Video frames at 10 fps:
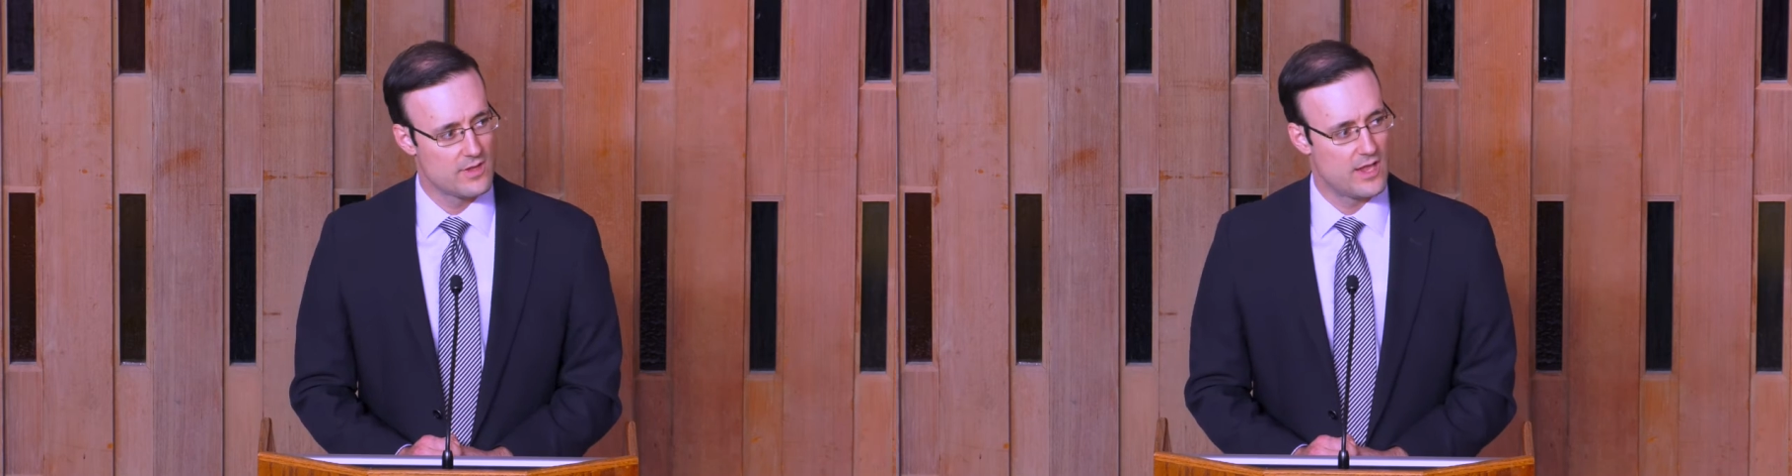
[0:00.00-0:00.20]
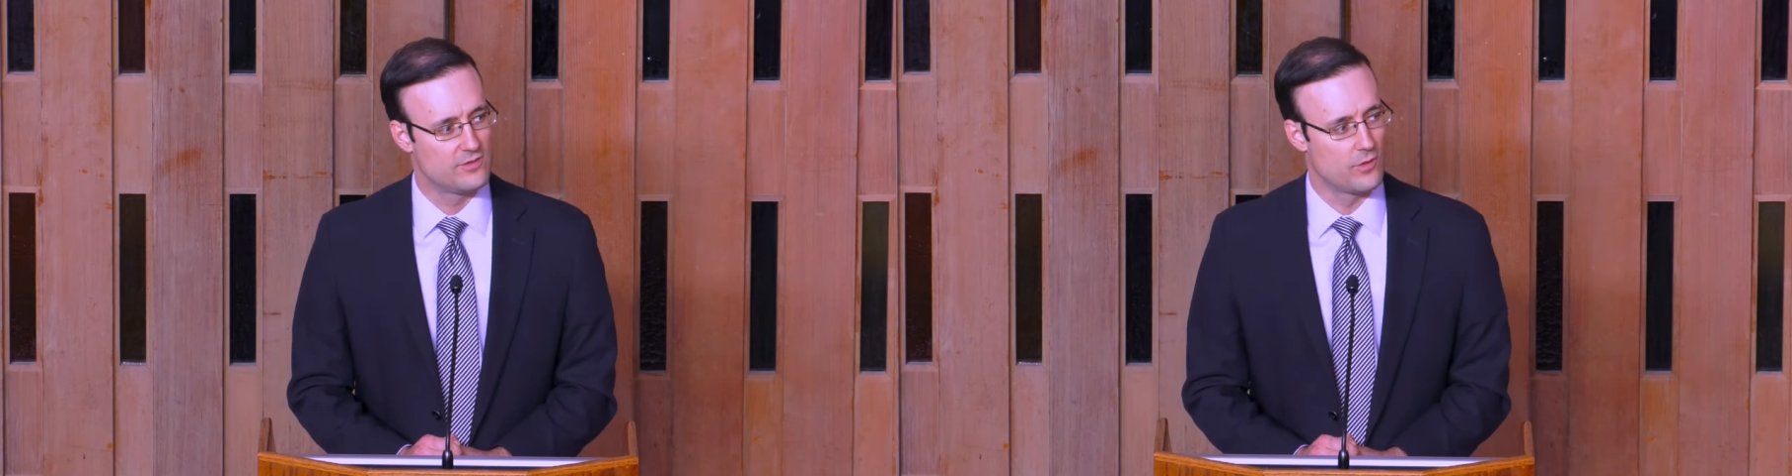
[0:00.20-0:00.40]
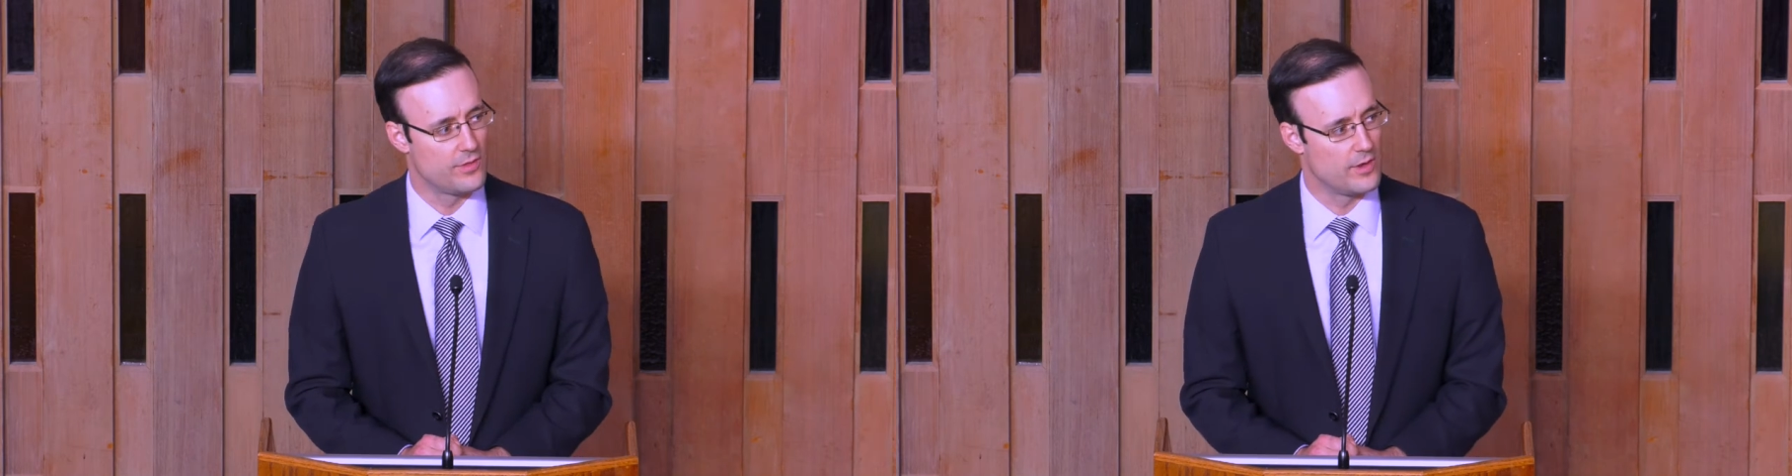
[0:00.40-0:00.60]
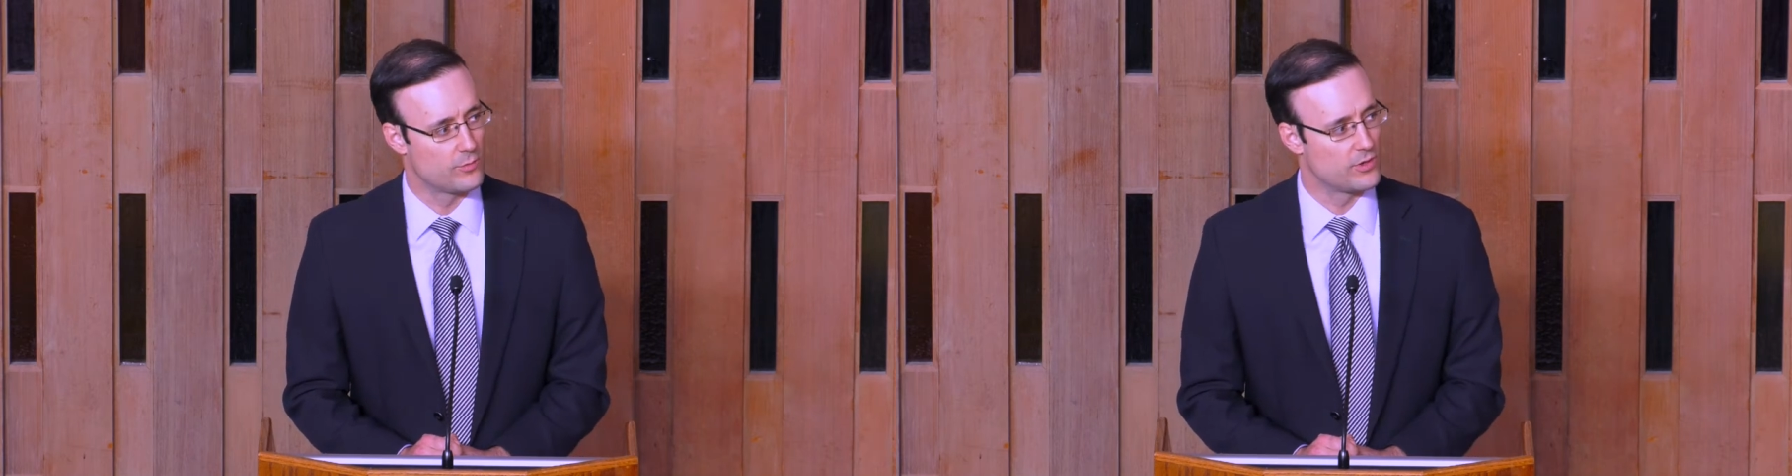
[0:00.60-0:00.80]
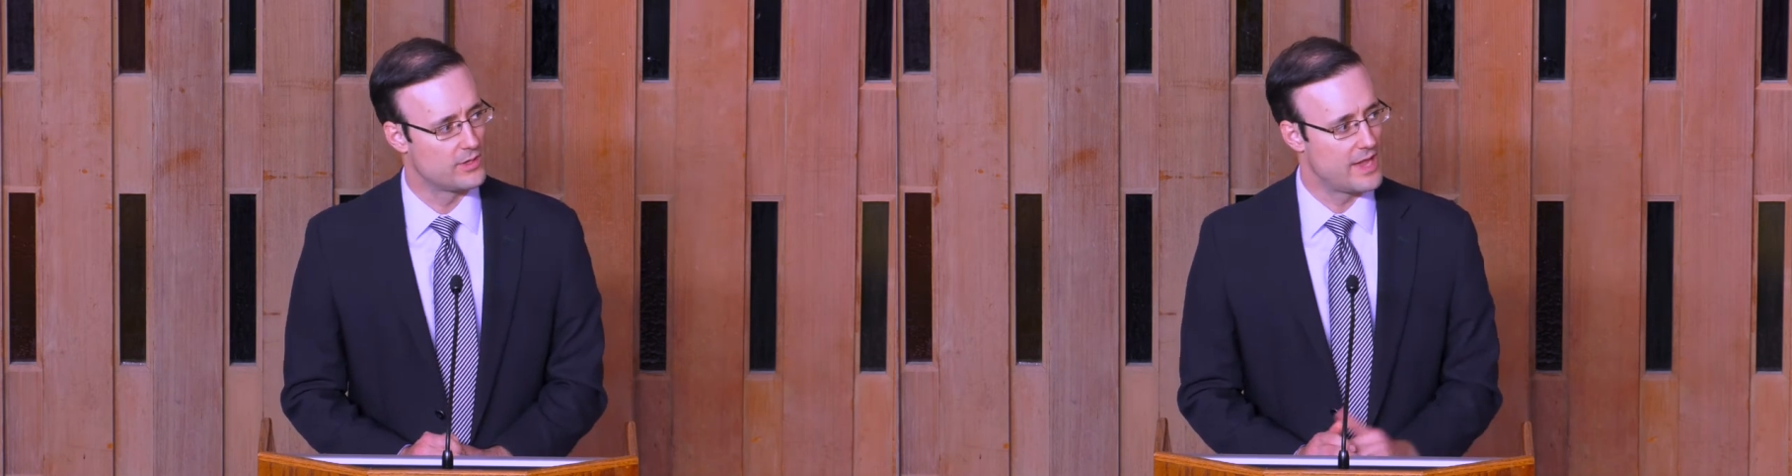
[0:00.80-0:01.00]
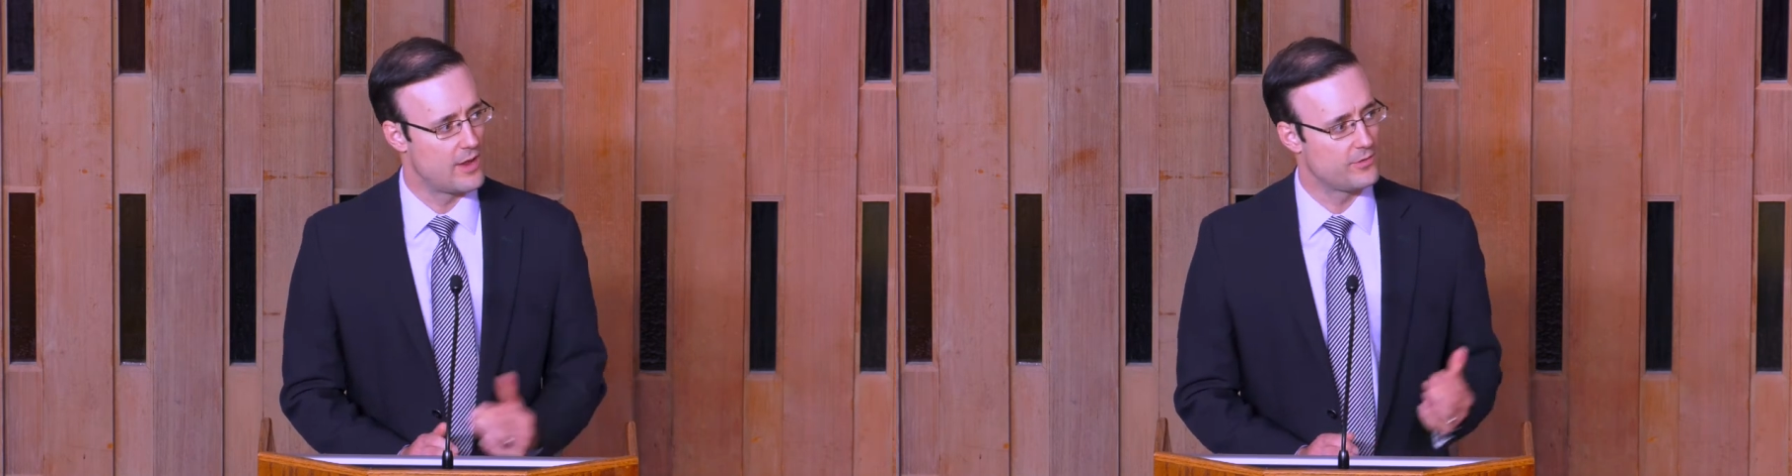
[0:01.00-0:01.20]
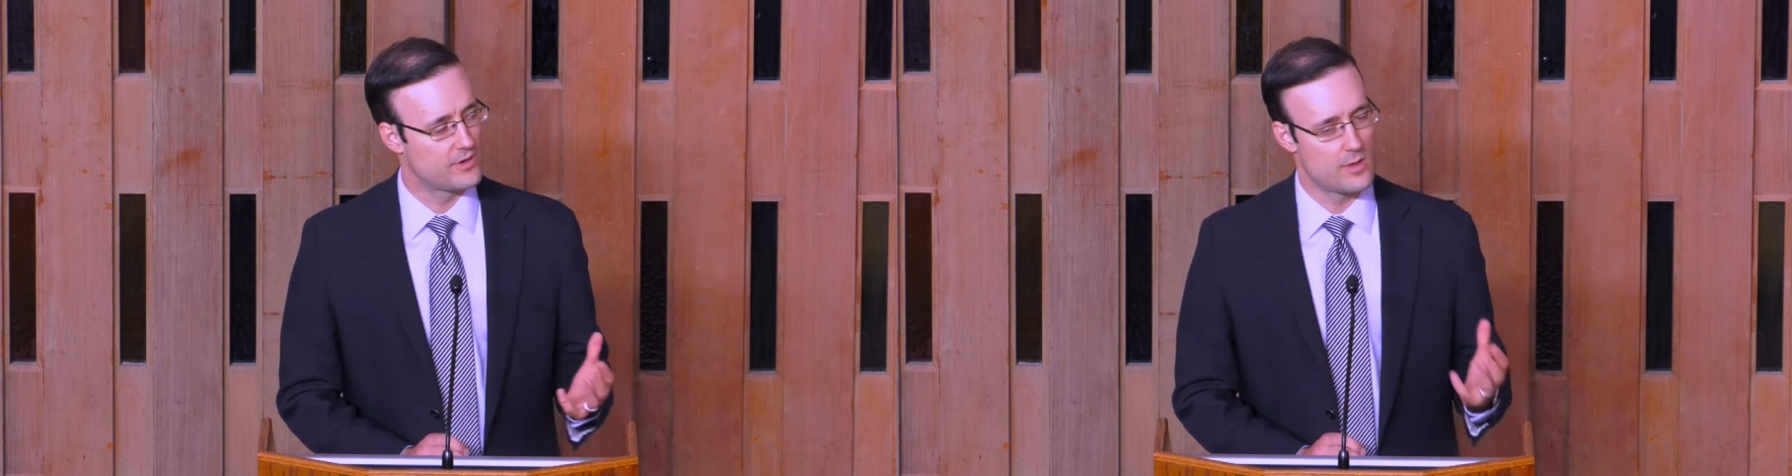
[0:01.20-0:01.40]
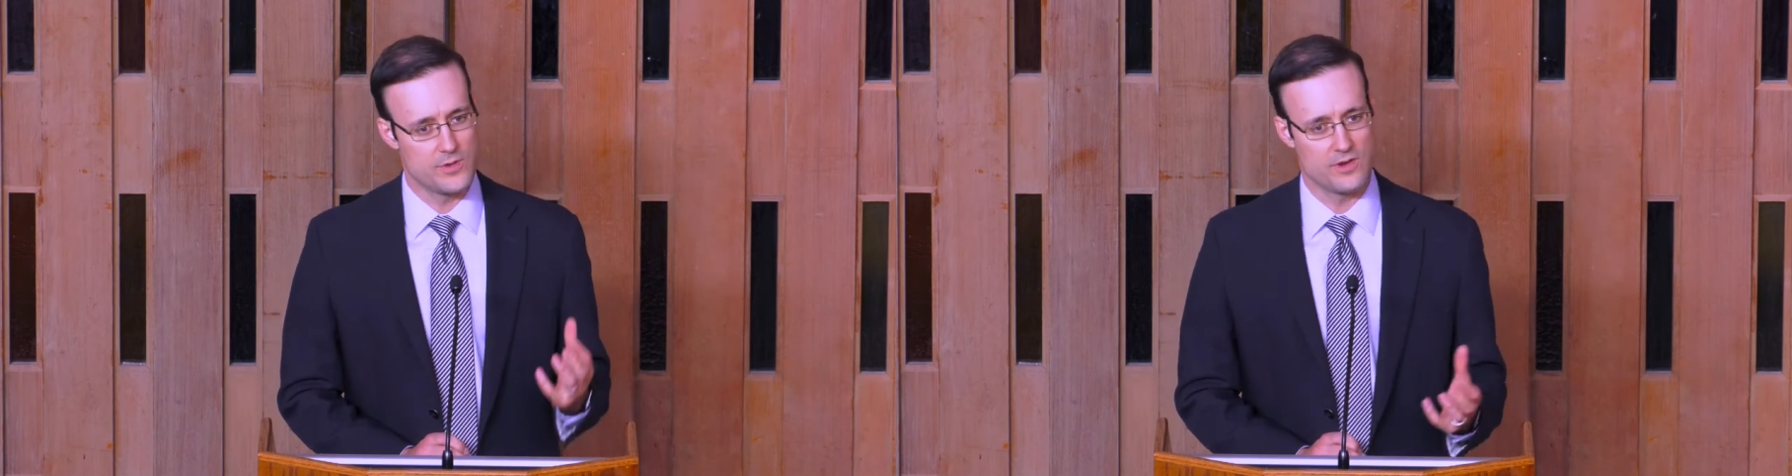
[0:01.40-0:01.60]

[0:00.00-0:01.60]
And so they were allowed to come